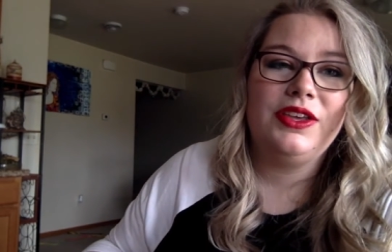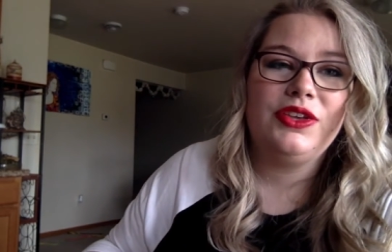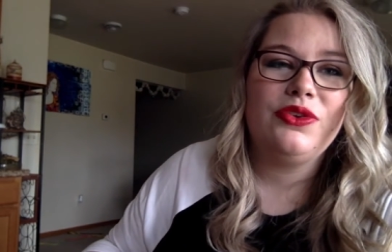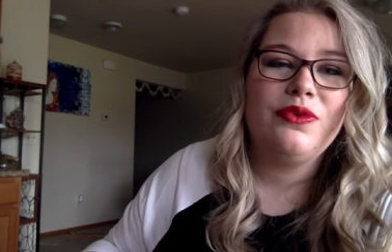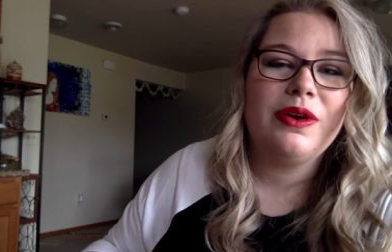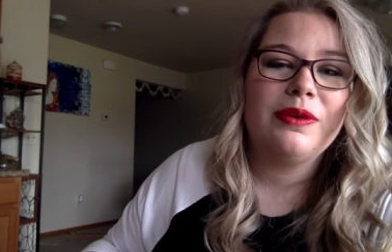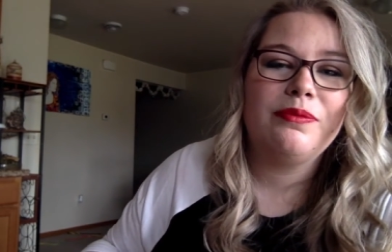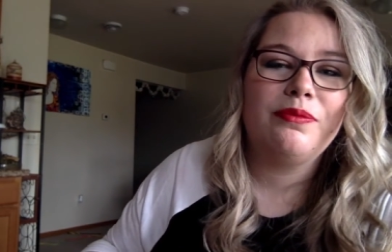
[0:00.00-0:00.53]

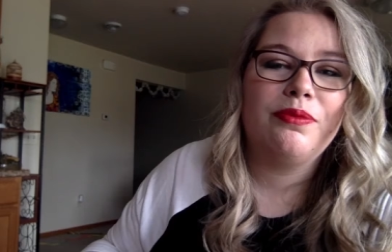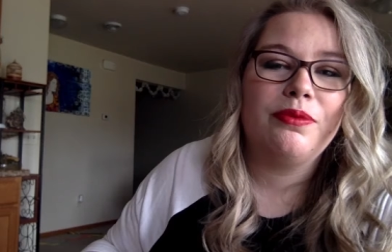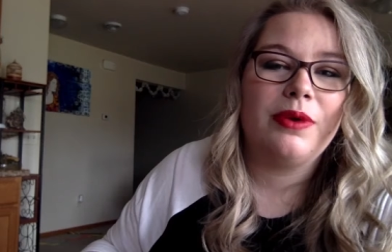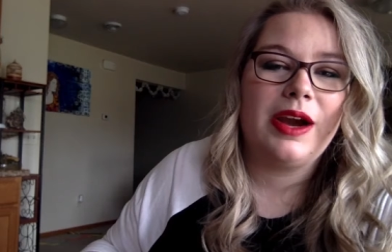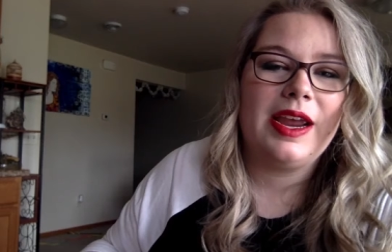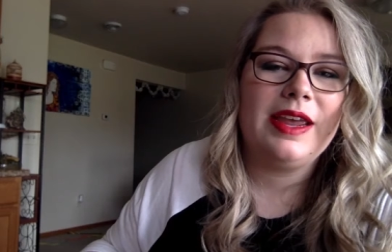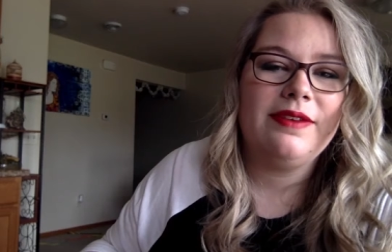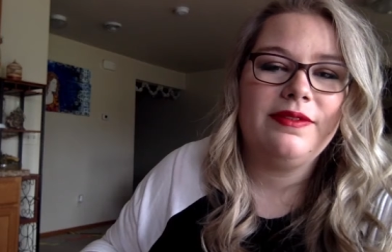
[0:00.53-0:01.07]
You are
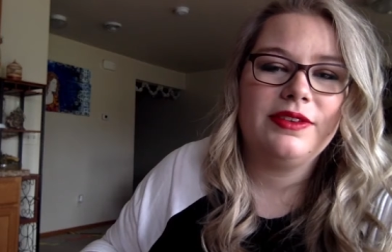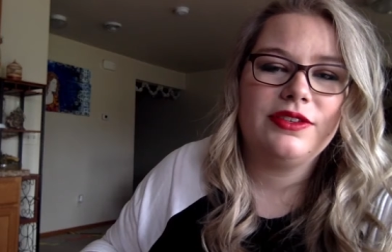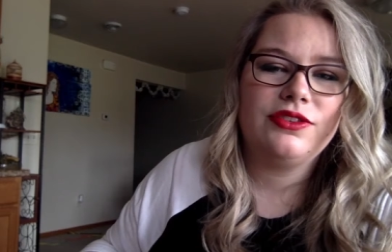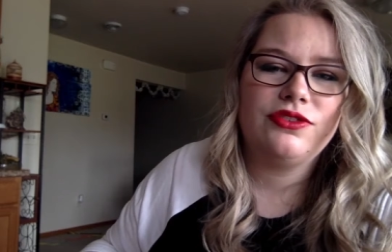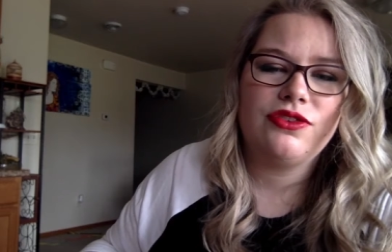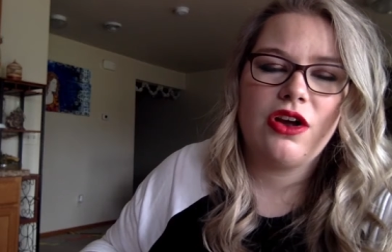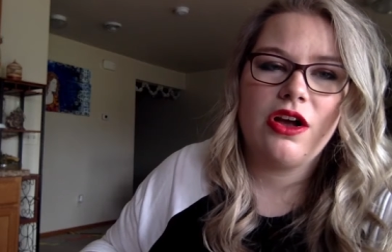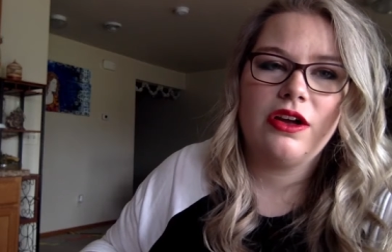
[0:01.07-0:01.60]
brave,
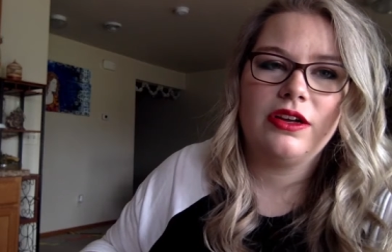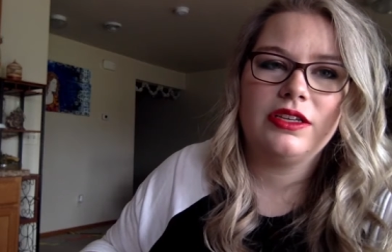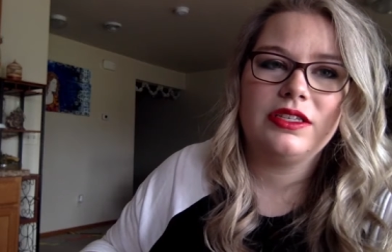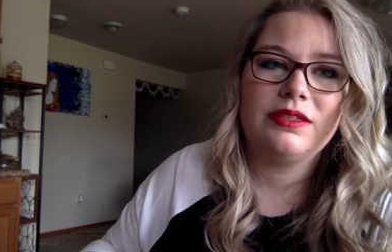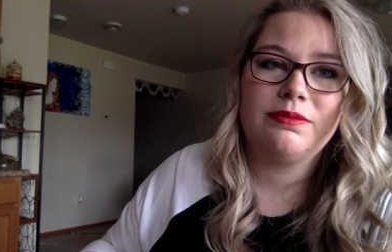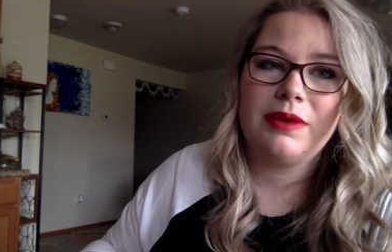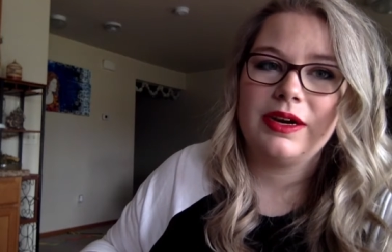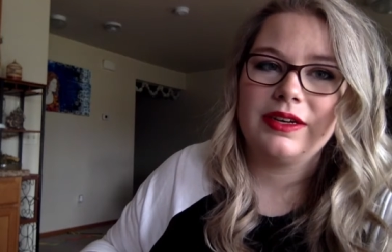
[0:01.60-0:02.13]
strong,
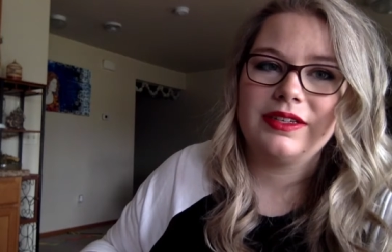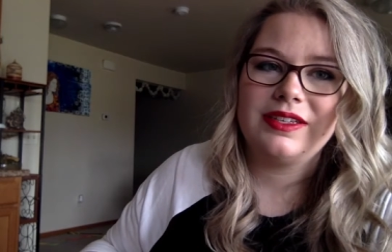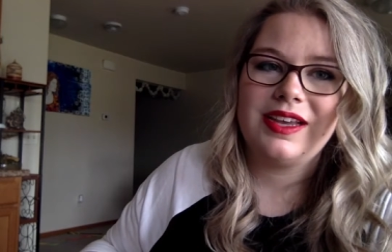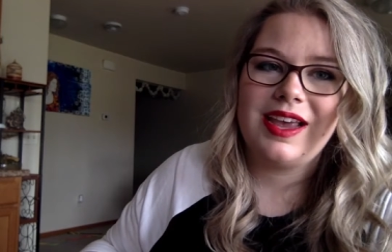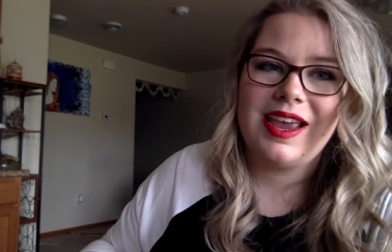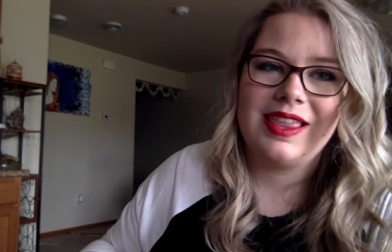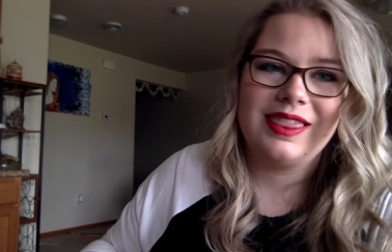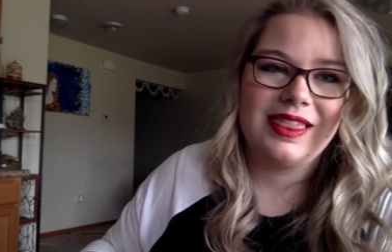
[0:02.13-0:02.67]
smart,
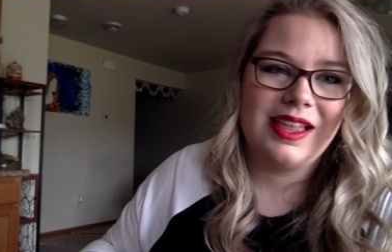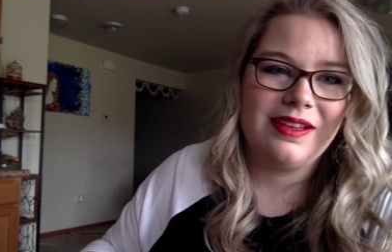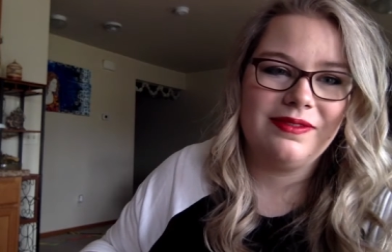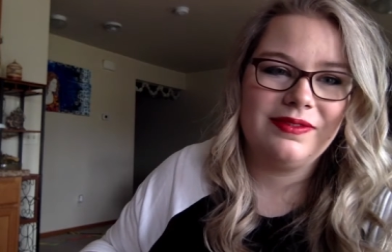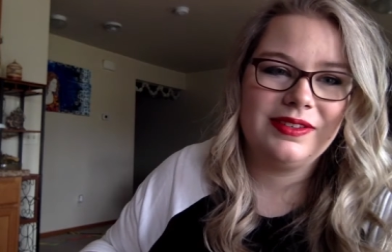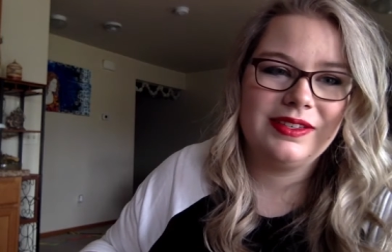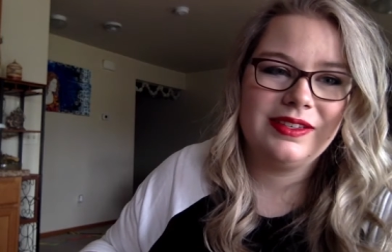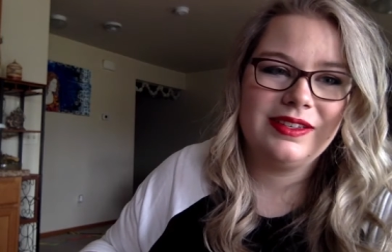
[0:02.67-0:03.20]
and
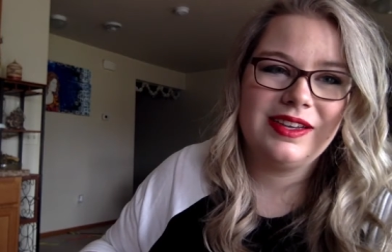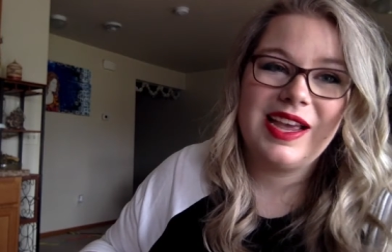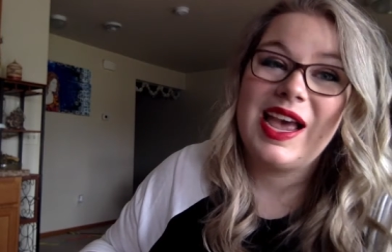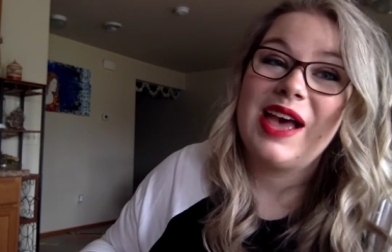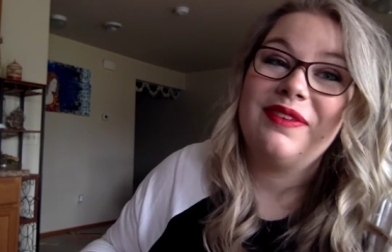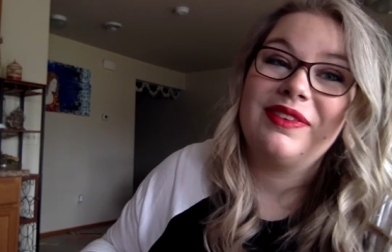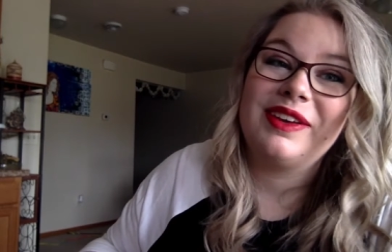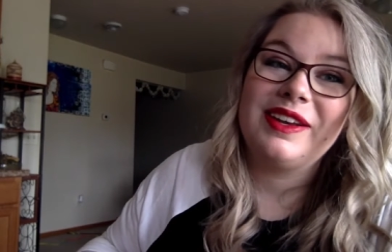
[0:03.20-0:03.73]
loved.
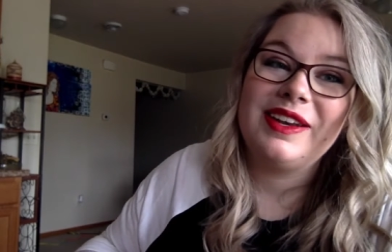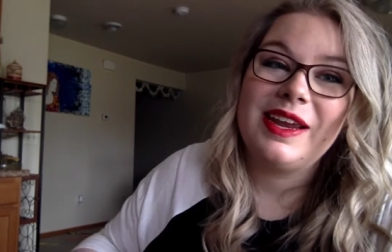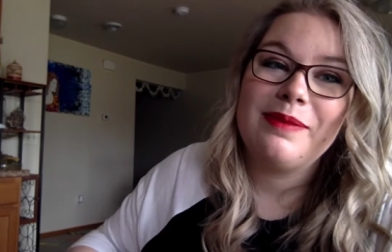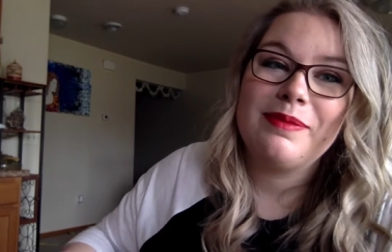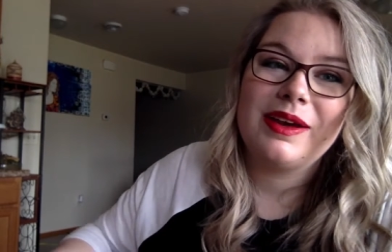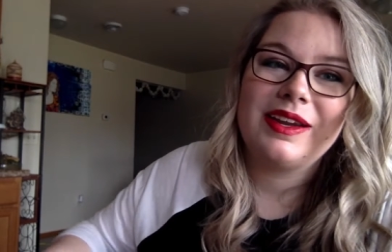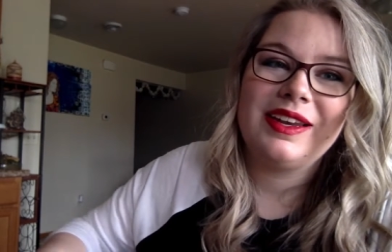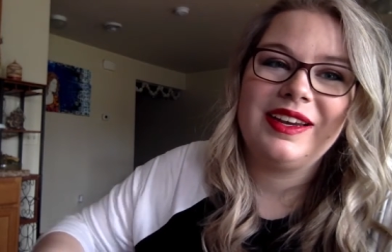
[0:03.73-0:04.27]
Have a good night,
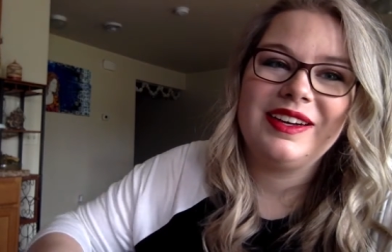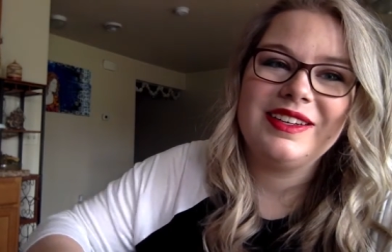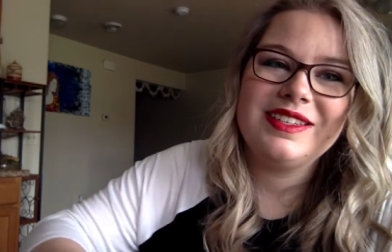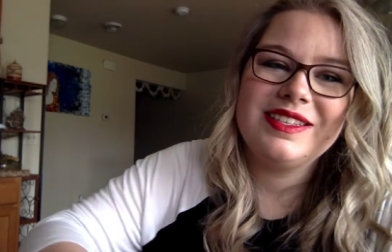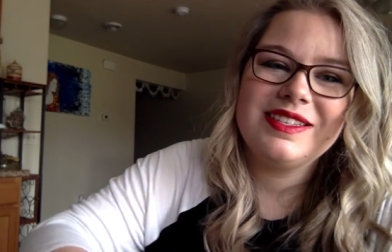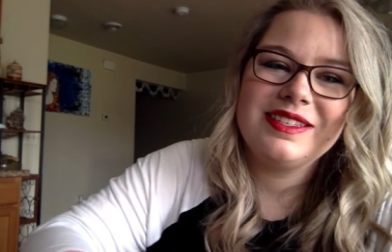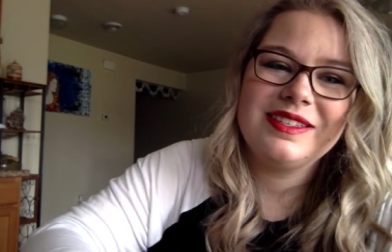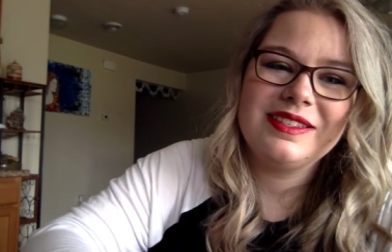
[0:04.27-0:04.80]

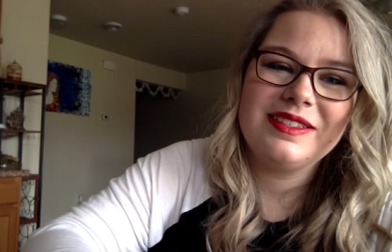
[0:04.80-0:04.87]
Buccaneers.